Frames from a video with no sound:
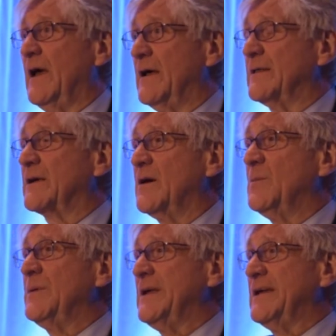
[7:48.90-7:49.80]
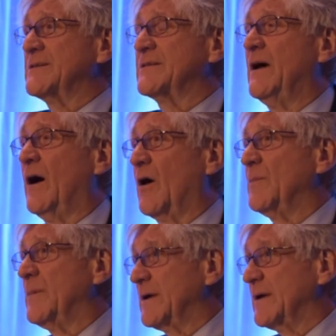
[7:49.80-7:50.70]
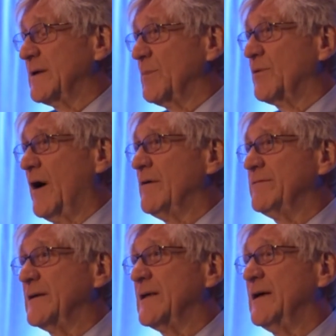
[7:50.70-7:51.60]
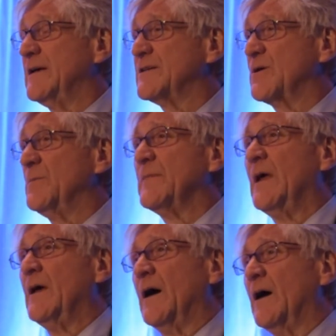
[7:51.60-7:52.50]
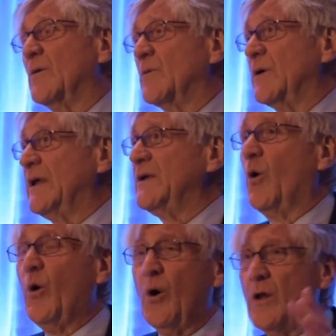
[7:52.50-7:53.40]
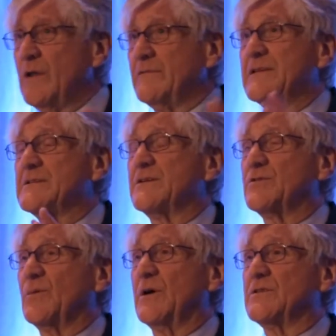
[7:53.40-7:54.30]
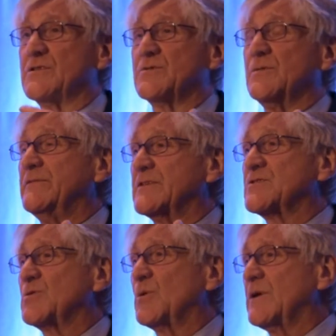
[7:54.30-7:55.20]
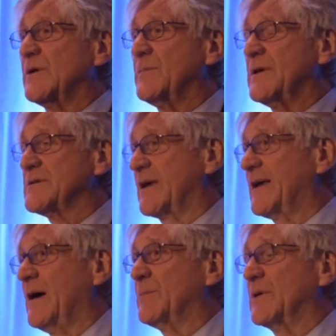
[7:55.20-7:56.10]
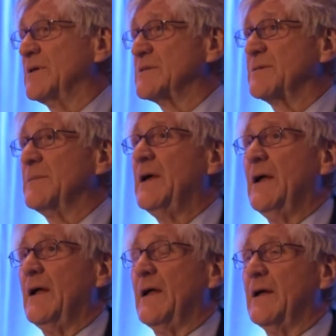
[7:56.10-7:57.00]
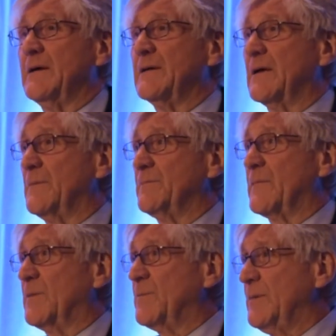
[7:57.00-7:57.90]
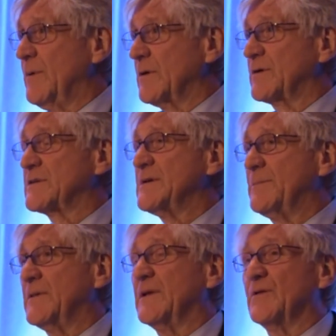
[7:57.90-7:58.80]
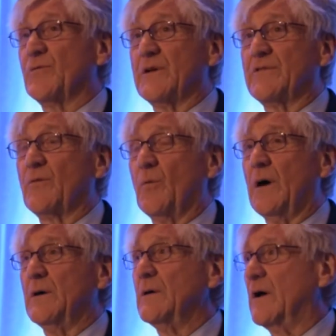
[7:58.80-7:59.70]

and the companies are making the profit. So uh, in all of these situations, we've distorted basic capitalism, and, um, and people are accepting the risk while